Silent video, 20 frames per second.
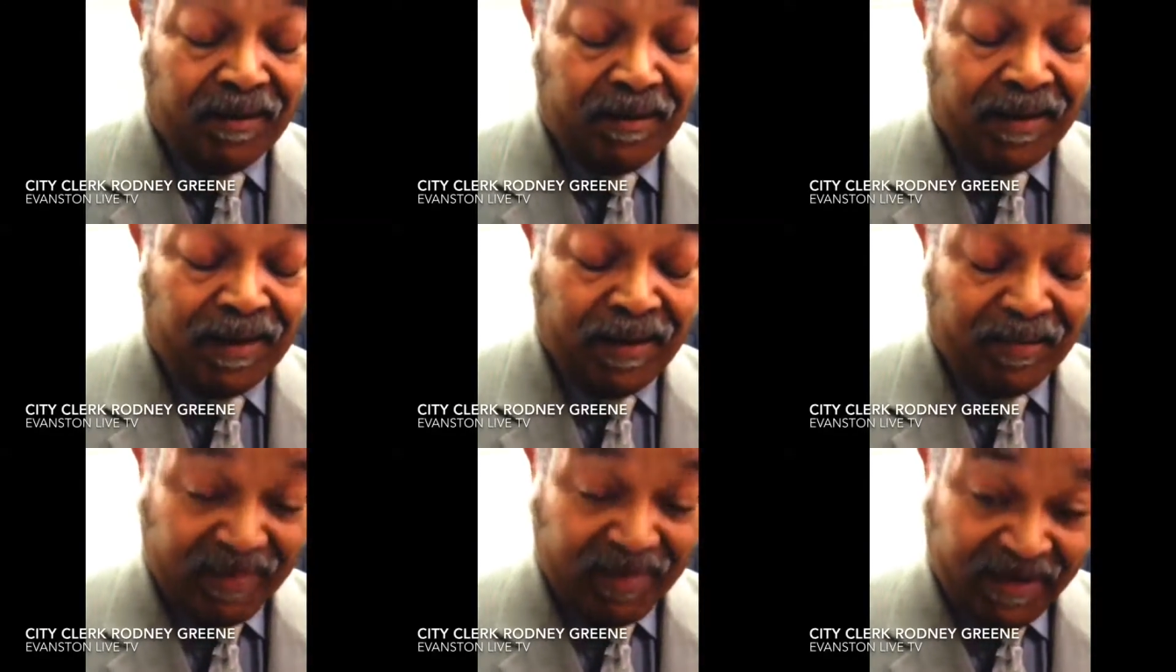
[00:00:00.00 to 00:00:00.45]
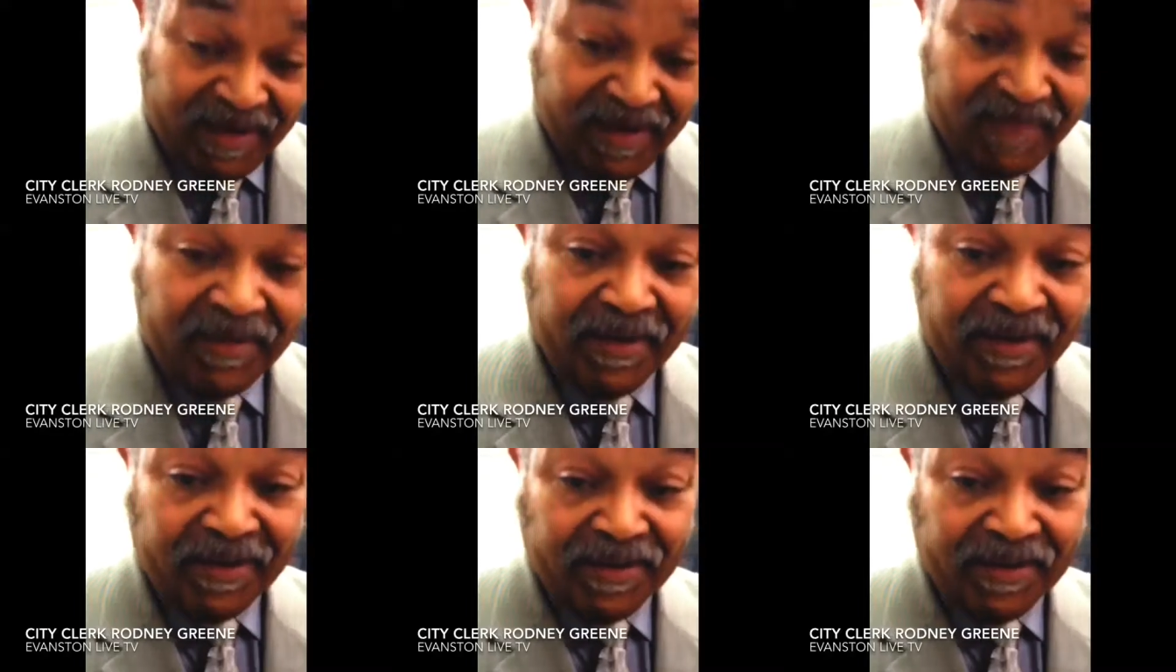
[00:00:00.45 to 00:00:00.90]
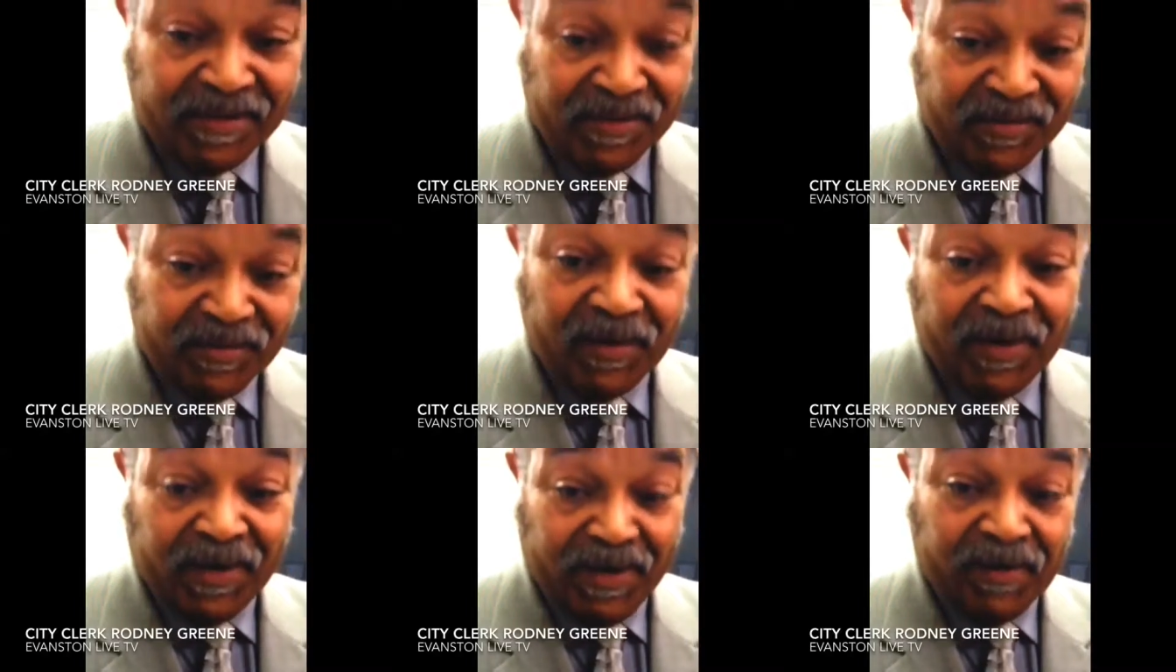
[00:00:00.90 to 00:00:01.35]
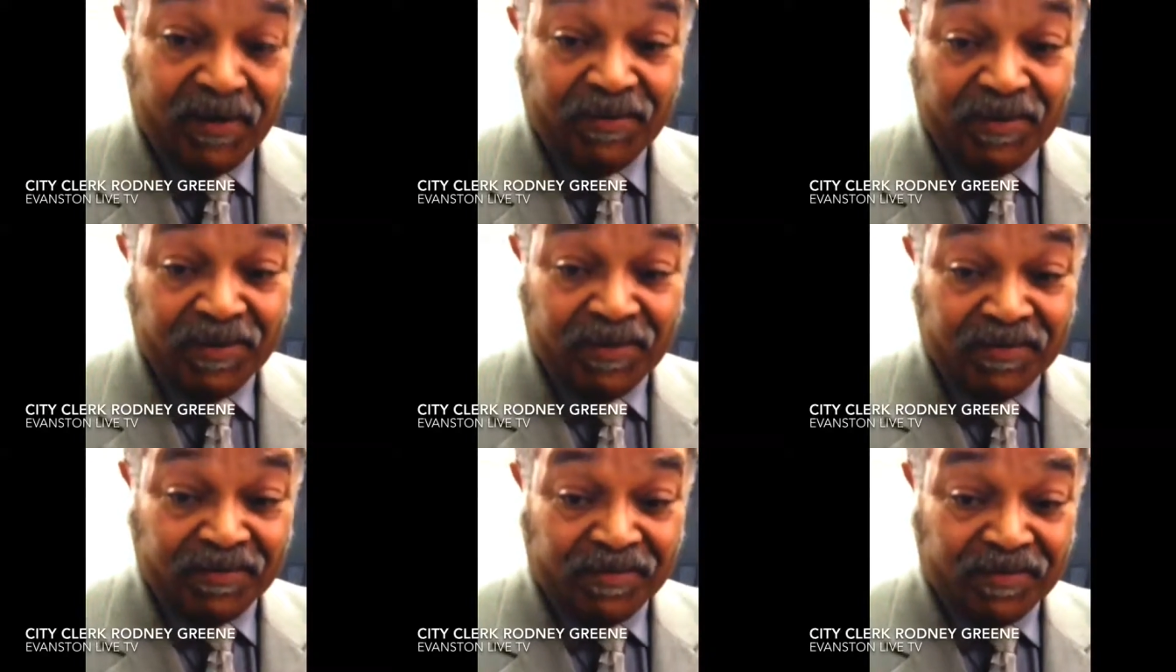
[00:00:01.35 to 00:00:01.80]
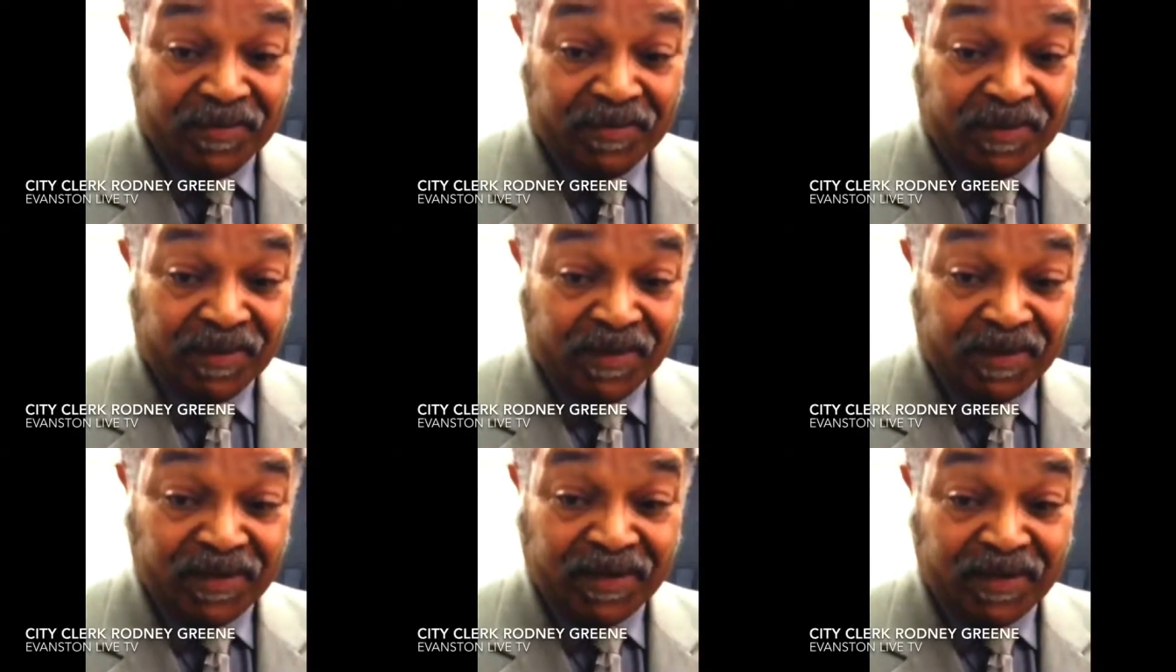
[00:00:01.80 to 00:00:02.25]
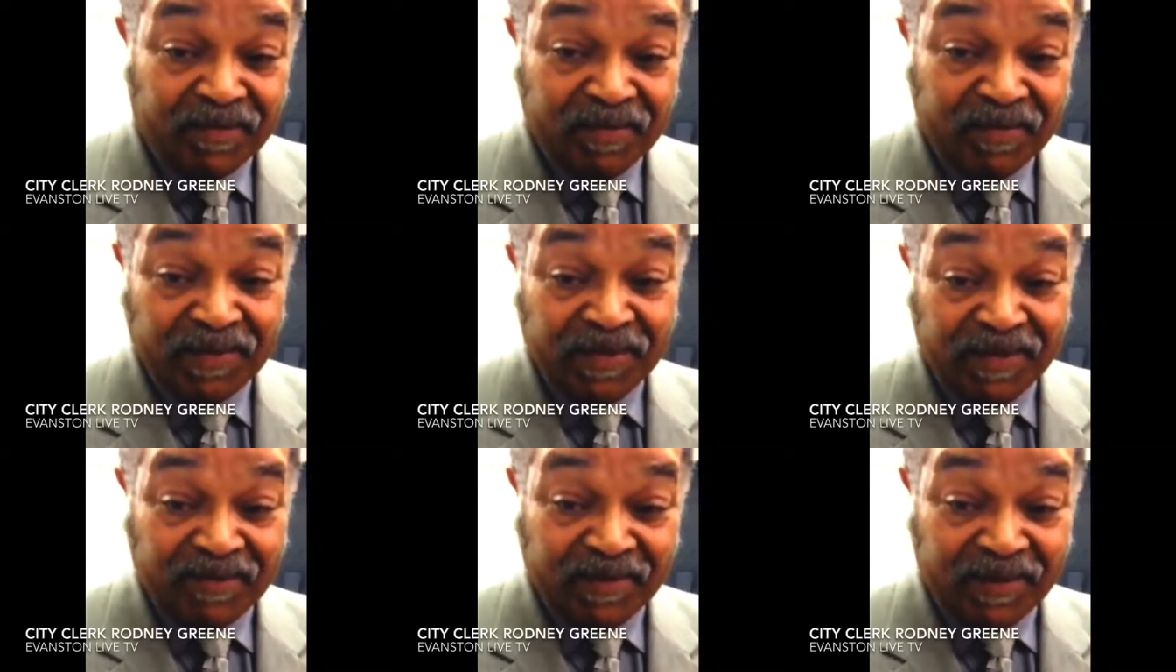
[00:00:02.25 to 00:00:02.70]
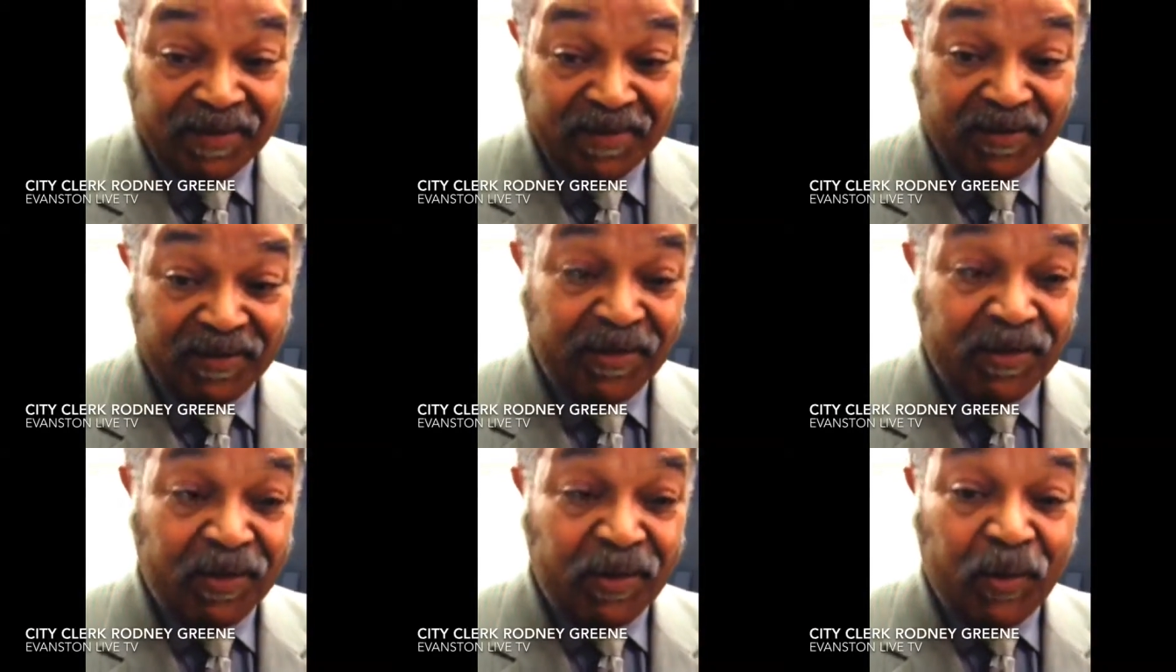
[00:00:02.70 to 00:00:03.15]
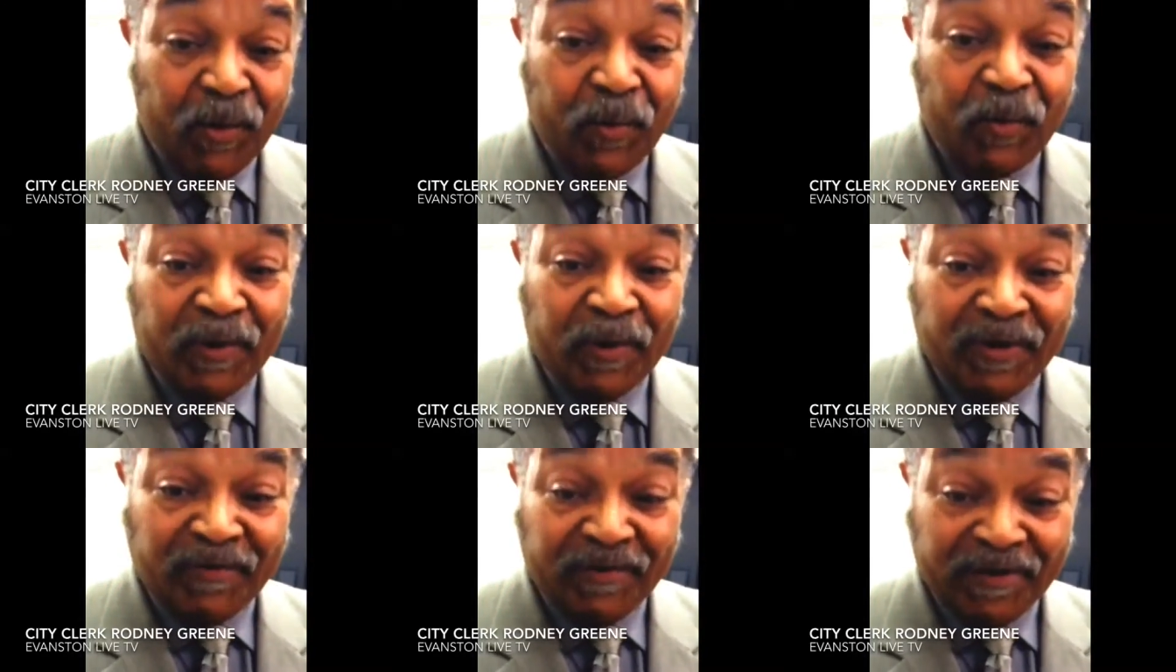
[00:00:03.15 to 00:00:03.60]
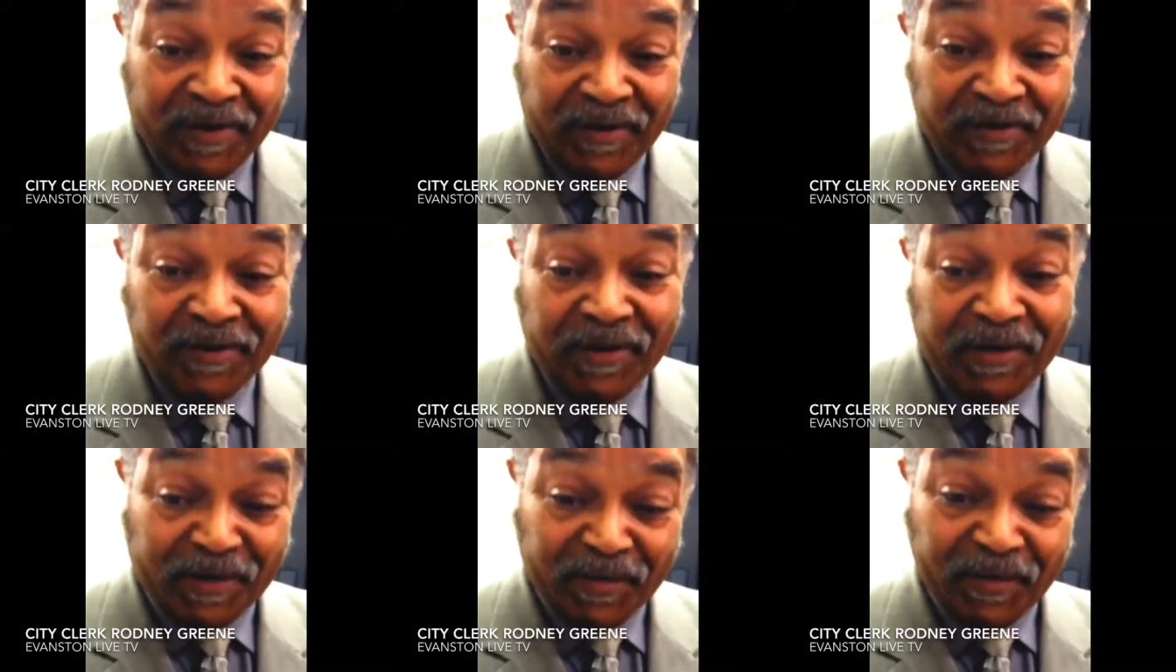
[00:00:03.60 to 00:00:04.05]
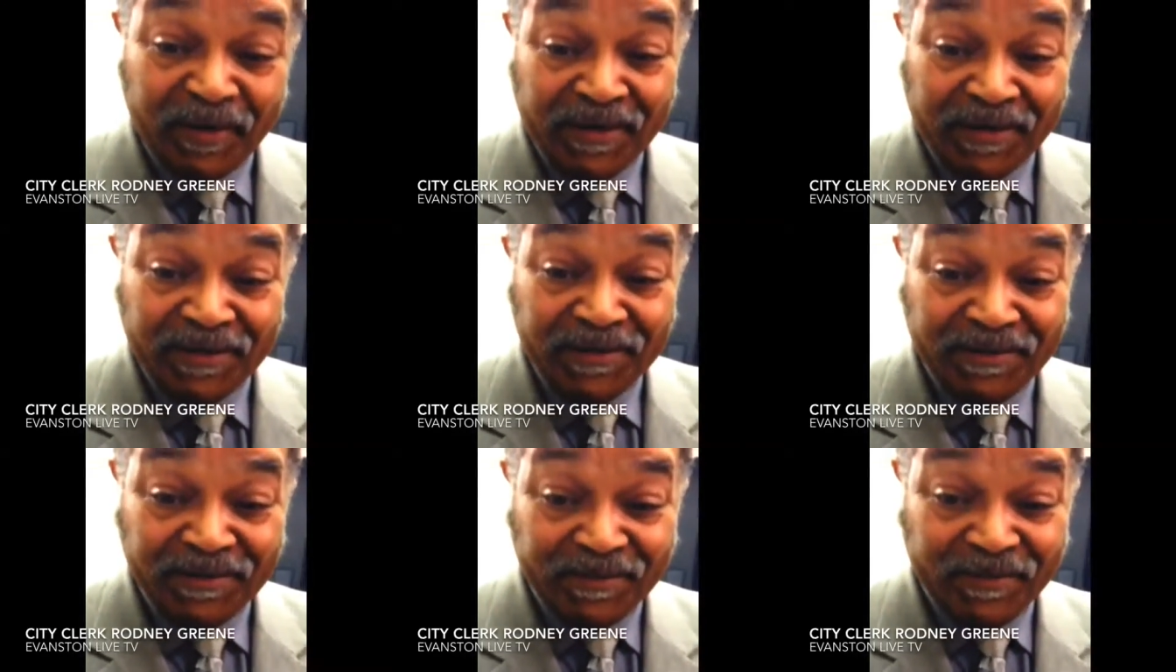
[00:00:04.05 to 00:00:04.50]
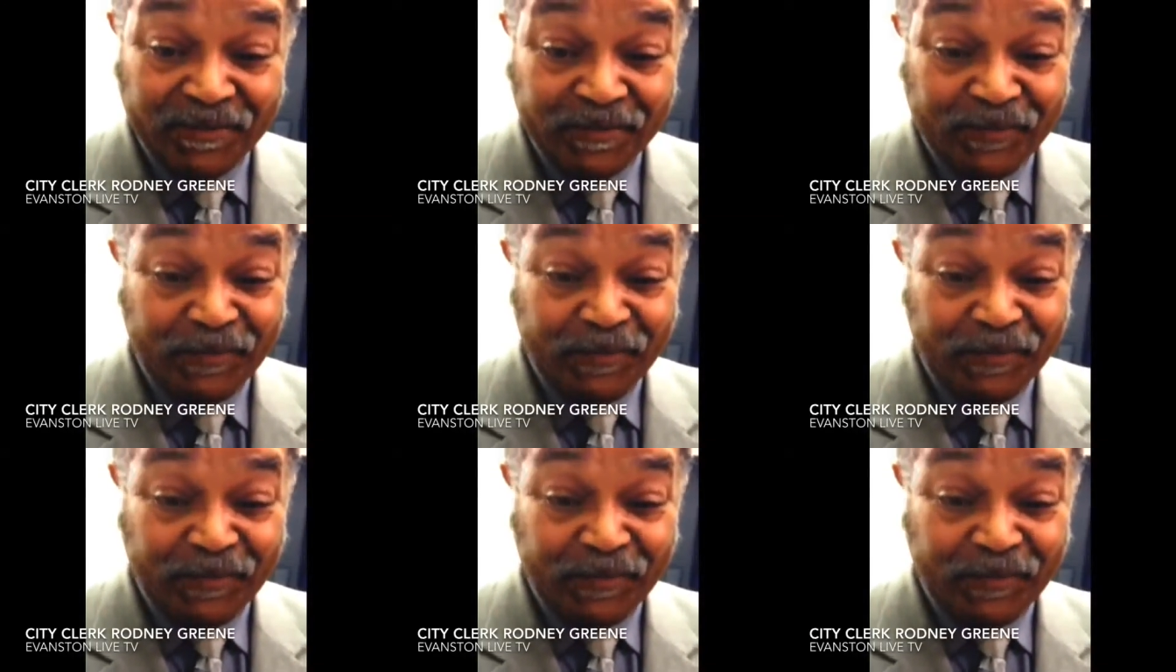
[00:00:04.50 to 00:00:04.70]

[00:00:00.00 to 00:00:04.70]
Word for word: I believe that this will help. And I believe that whatever the outcome is,